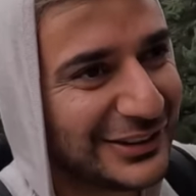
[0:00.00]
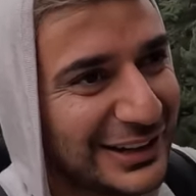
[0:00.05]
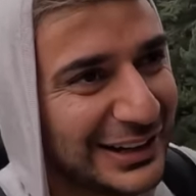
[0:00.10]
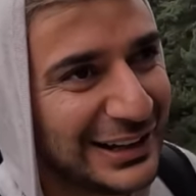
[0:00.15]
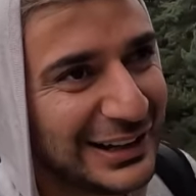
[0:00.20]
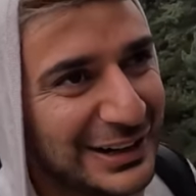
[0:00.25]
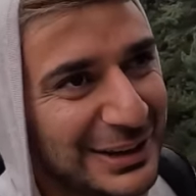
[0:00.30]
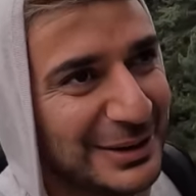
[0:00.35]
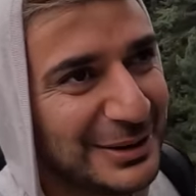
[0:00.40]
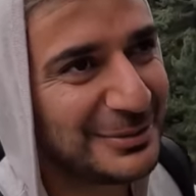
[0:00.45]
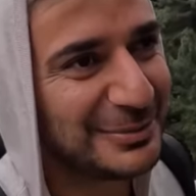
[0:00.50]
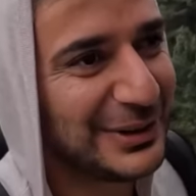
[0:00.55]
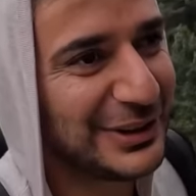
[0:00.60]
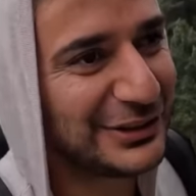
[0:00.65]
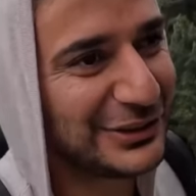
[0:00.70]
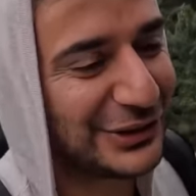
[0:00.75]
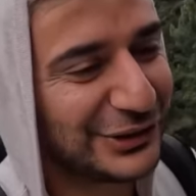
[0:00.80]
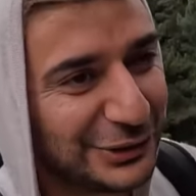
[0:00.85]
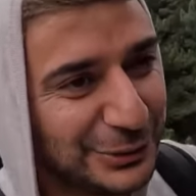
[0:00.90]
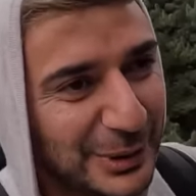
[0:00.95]
The
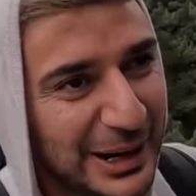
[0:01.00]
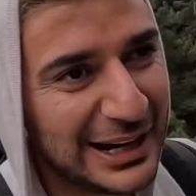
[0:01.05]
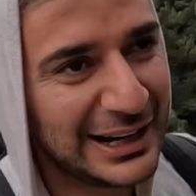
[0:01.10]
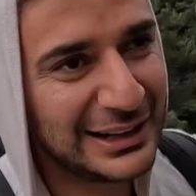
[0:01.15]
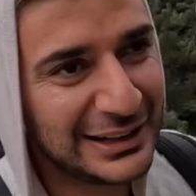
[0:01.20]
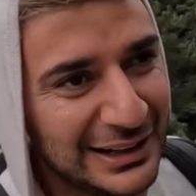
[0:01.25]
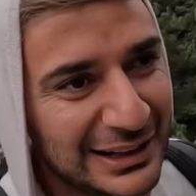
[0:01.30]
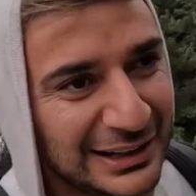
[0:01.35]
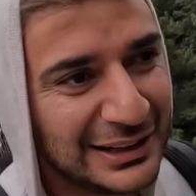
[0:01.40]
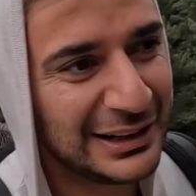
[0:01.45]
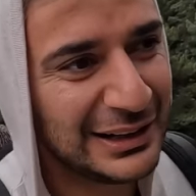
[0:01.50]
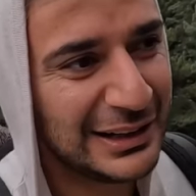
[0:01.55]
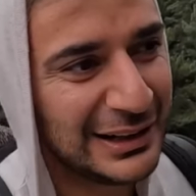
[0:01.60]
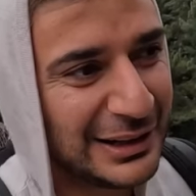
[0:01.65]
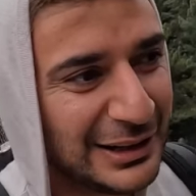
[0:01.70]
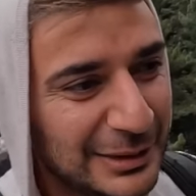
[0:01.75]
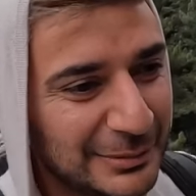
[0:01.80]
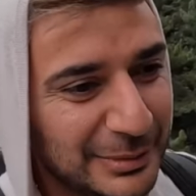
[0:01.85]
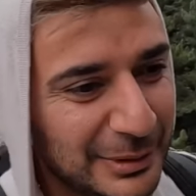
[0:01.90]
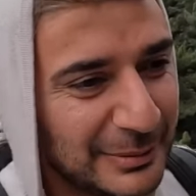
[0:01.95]
bridge is swaying.
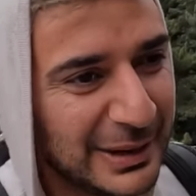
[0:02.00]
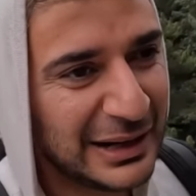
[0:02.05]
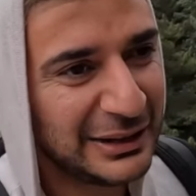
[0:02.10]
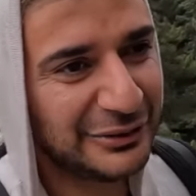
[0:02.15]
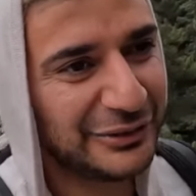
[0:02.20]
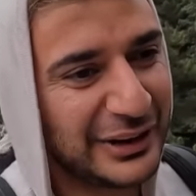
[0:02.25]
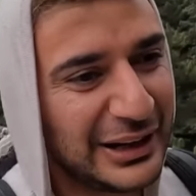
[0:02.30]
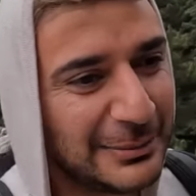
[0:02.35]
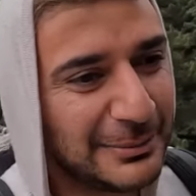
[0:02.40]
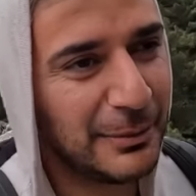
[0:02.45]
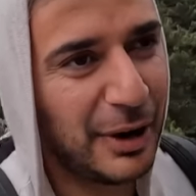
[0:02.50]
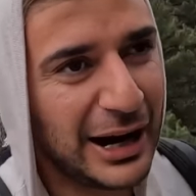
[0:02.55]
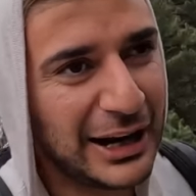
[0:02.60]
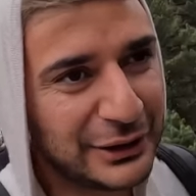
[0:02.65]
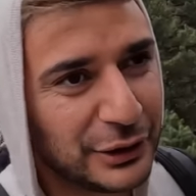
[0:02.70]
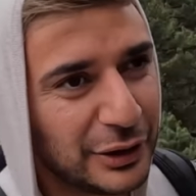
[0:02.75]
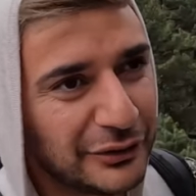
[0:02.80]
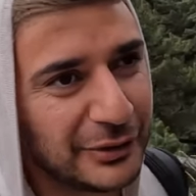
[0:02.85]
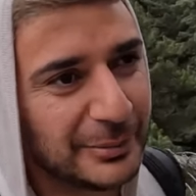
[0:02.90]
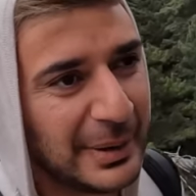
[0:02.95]
The main thing,
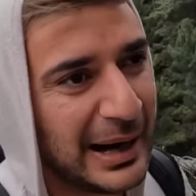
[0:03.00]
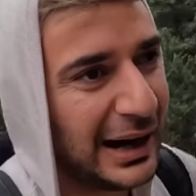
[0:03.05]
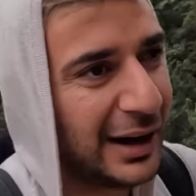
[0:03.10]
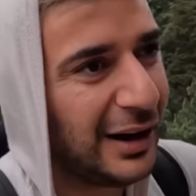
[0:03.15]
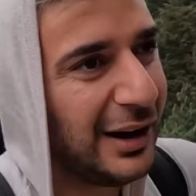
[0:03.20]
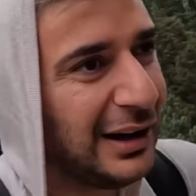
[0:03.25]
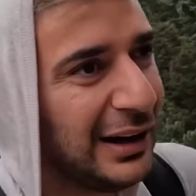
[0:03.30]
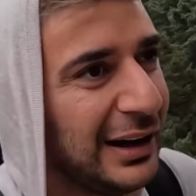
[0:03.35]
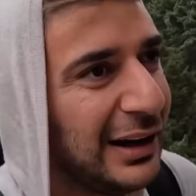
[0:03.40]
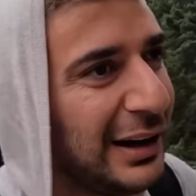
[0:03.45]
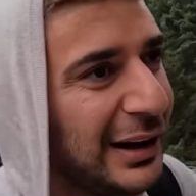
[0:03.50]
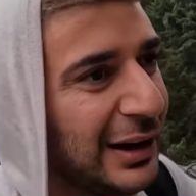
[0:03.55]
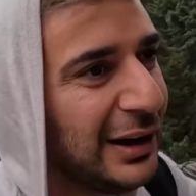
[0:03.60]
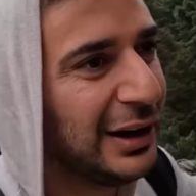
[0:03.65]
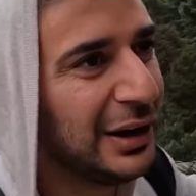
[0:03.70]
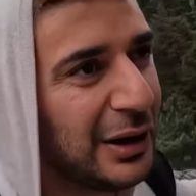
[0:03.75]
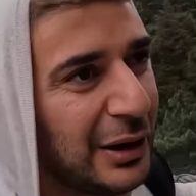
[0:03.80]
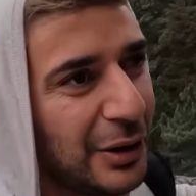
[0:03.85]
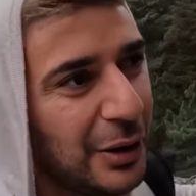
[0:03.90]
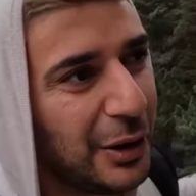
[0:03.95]
mind over matter.
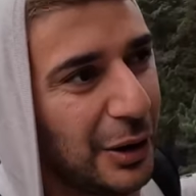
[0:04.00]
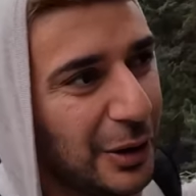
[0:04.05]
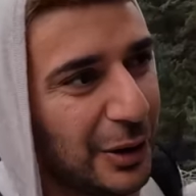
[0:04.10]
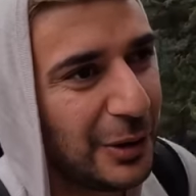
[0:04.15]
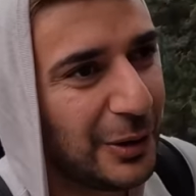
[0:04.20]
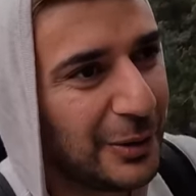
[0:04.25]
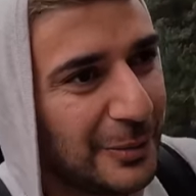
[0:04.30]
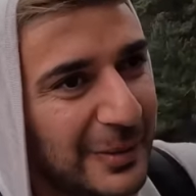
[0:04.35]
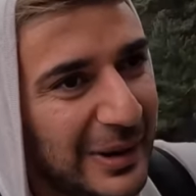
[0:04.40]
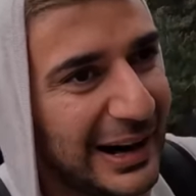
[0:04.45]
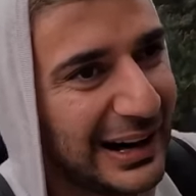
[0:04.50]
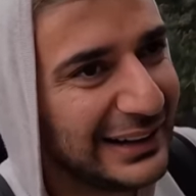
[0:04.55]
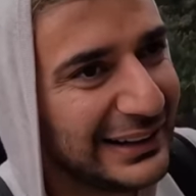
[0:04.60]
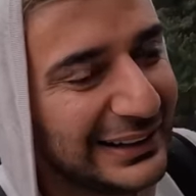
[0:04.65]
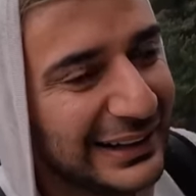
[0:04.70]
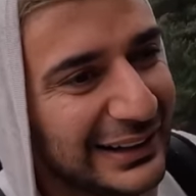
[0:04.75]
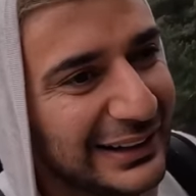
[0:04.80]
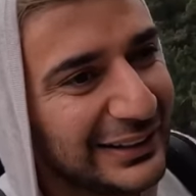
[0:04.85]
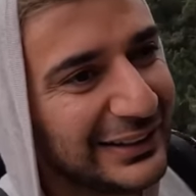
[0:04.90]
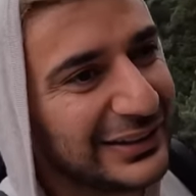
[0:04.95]
Oh my
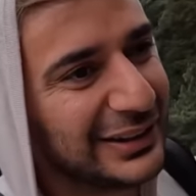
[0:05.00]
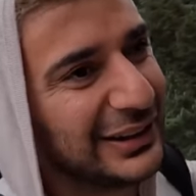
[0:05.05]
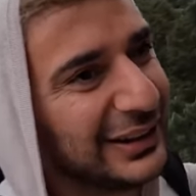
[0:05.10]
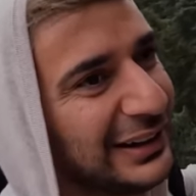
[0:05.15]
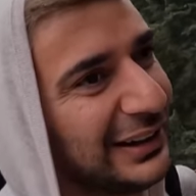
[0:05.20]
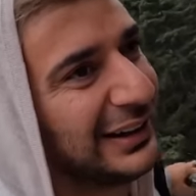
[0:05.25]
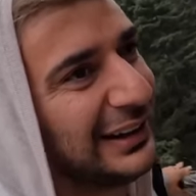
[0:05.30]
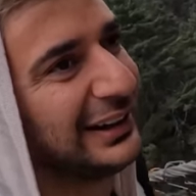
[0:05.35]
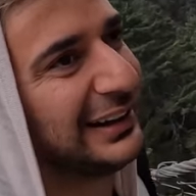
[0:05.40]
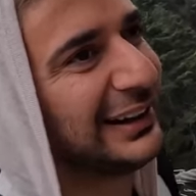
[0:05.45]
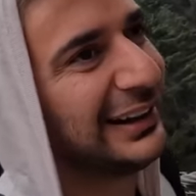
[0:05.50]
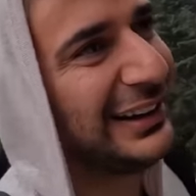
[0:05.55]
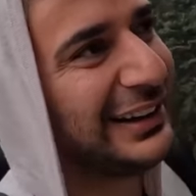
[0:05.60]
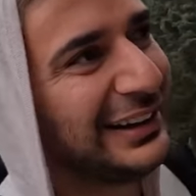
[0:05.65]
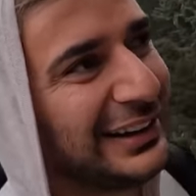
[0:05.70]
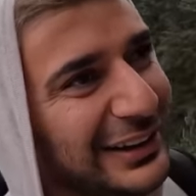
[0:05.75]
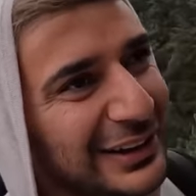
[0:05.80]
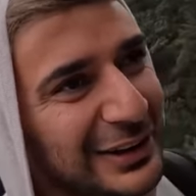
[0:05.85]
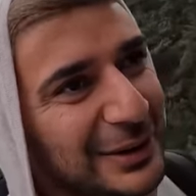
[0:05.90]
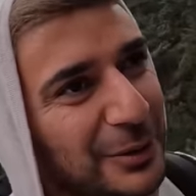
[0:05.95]
days.
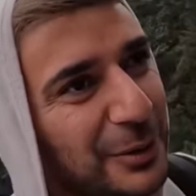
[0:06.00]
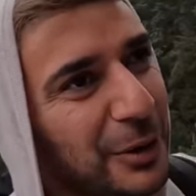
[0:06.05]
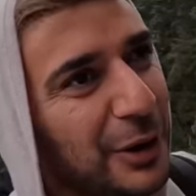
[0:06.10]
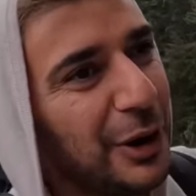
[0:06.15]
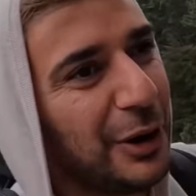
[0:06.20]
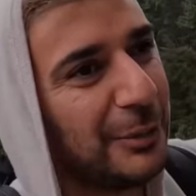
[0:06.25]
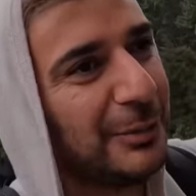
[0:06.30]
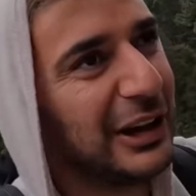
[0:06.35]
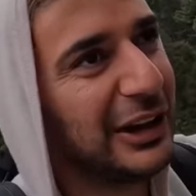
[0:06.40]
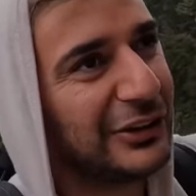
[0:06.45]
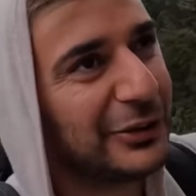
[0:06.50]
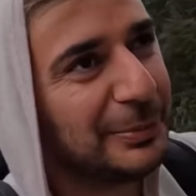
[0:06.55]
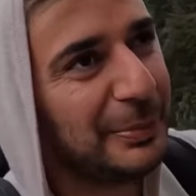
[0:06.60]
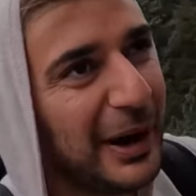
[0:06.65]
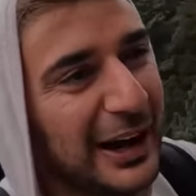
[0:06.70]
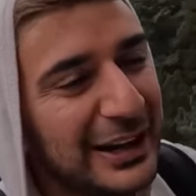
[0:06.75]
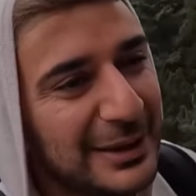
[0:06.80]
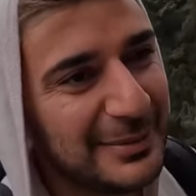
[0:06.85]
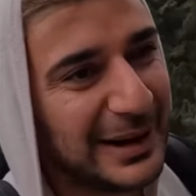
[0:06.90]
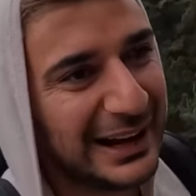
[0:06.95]
Whoa, I'm like
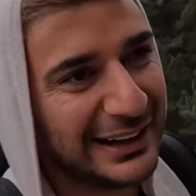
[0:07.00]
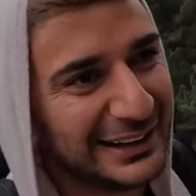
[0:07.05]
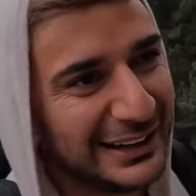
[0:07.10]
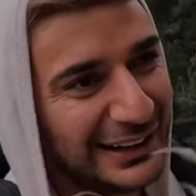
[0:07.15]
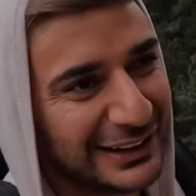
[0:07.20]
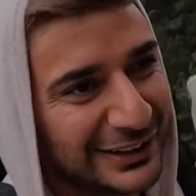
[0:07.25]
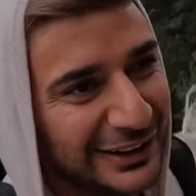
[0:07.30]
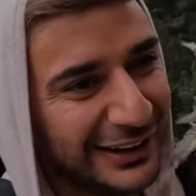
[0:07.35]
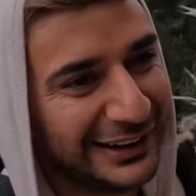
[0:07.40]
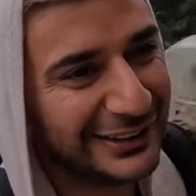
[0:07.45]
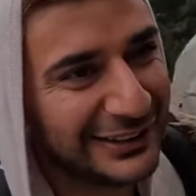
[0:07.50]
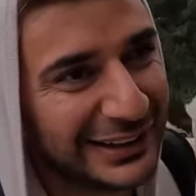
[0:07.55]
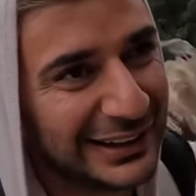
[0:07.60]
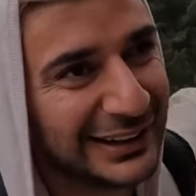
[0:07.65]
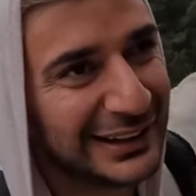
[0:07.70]
Spider-Man here, guys.